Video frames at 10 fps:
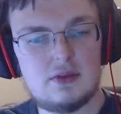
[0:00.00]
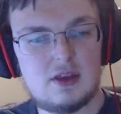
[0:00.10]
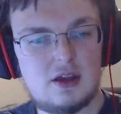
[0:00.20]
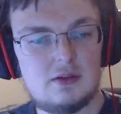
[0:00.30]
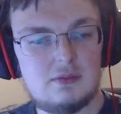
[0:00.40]

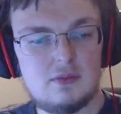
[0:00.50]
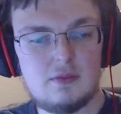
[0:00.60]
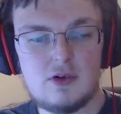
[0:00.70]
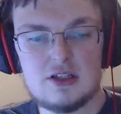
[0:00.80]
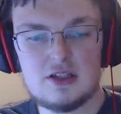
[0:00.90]
the
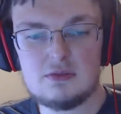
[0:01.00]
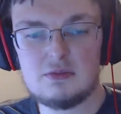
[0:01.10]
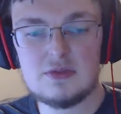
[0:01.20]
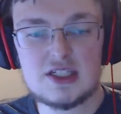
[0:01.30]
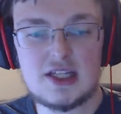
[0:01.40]
one
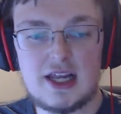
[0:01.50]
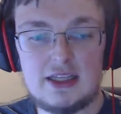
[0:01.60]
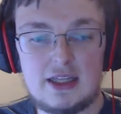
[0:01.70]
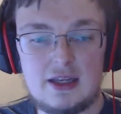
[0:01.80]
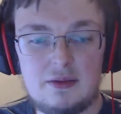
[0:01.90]

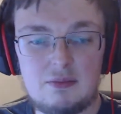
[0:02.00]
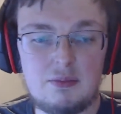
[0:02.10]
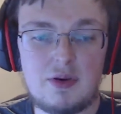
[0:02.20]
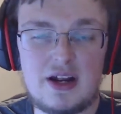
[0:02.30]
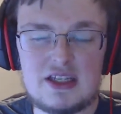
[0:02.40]
slightly
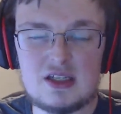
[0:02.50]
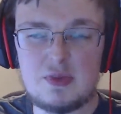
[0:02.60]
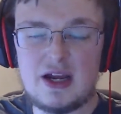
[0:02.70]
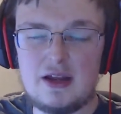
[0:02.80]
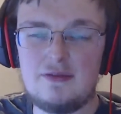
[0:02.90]
bright
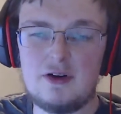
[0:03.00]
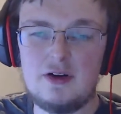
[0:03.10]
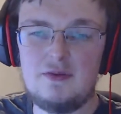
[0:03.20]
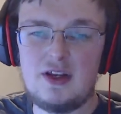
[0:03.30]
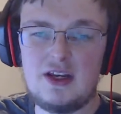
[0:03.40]
spot for
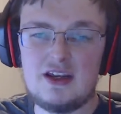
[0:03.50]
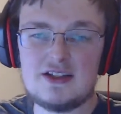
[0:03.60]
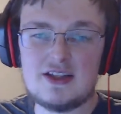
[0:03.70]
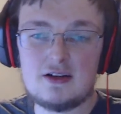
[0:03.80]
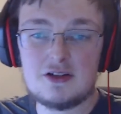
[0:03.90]
NVIDIA
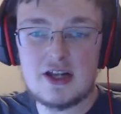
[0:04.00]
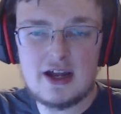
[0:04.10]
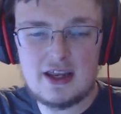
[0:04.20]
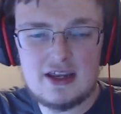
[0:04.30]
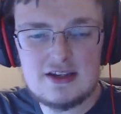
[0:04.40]
is their
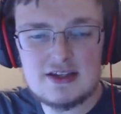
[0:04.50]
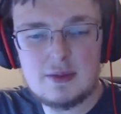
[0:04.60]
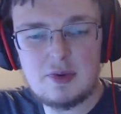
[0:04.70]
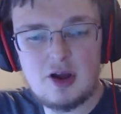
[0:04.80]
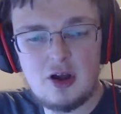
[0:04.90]
stock is
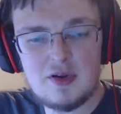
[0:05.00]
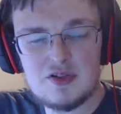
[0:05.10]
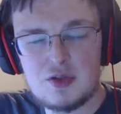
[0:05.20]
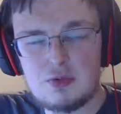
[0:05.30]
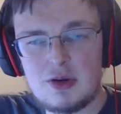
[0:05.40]
up
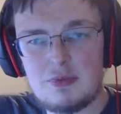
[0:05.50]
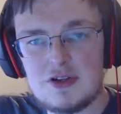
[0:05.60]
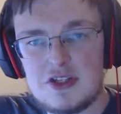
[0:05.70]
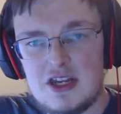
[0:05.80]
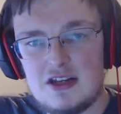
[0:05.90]
almost three
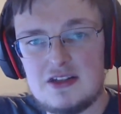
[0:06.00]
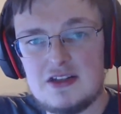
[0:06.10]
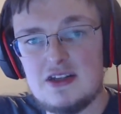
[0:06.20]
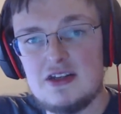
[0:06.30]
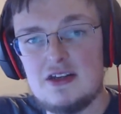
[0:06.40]
percent
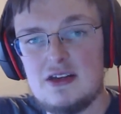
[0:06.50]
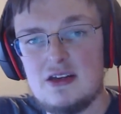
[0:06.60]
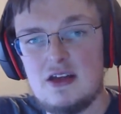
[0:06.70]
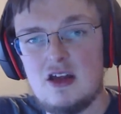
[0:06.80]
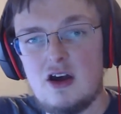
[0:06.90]

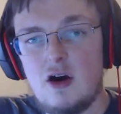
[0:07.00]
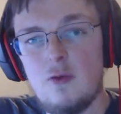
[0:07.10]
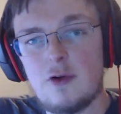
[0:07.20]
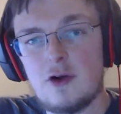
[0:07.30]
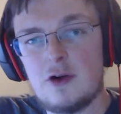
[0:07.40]

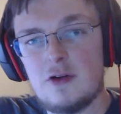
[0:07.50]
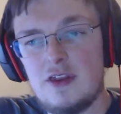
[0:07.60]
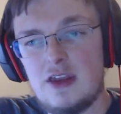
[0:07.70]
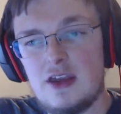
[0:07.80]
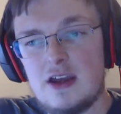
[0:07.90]
over
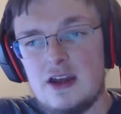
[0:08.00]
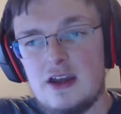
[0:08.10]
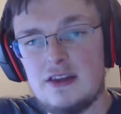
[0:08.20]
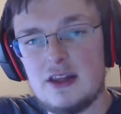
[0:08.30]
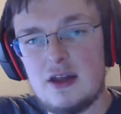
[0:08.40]
the, uh,
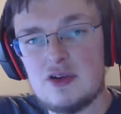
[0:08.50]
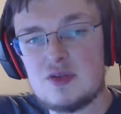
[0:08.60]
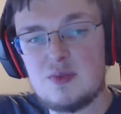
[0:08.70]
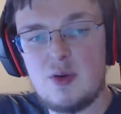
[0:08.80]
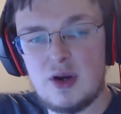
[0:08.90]
the lowest
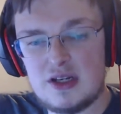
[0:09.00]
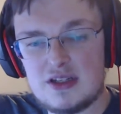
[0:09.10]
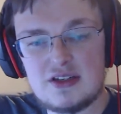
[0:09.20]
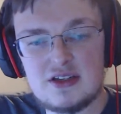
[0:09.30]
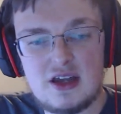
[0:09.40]
point.
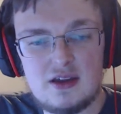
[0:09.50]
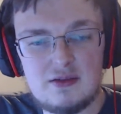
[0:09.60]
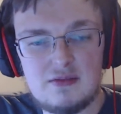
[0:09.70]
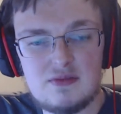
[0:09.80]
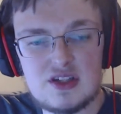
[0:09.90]

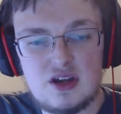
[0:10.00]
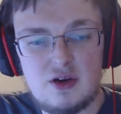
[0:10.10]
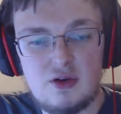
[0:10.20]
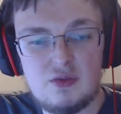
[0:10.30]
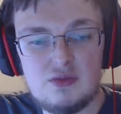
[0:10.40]

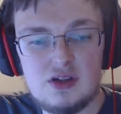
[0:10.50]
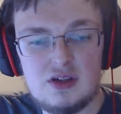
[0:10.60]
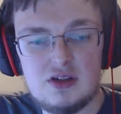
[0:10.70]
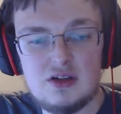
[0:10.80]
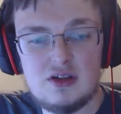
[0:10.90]
So
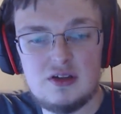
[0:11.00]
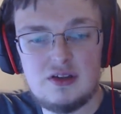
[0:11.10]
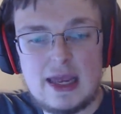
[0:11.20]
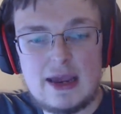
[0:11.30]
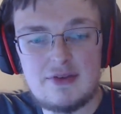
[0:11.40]

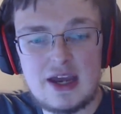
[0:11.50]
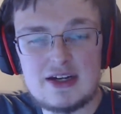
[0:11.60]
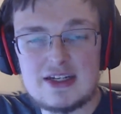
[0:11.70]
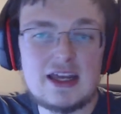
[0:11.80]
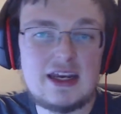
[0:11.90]
they have had a
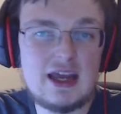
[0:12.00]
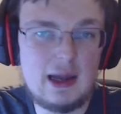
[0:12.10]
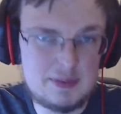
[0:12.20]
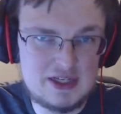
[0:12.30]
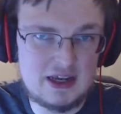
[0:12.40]
tiny
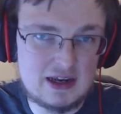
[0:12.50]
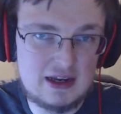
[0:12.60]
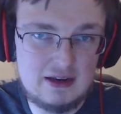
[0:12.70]
uptick.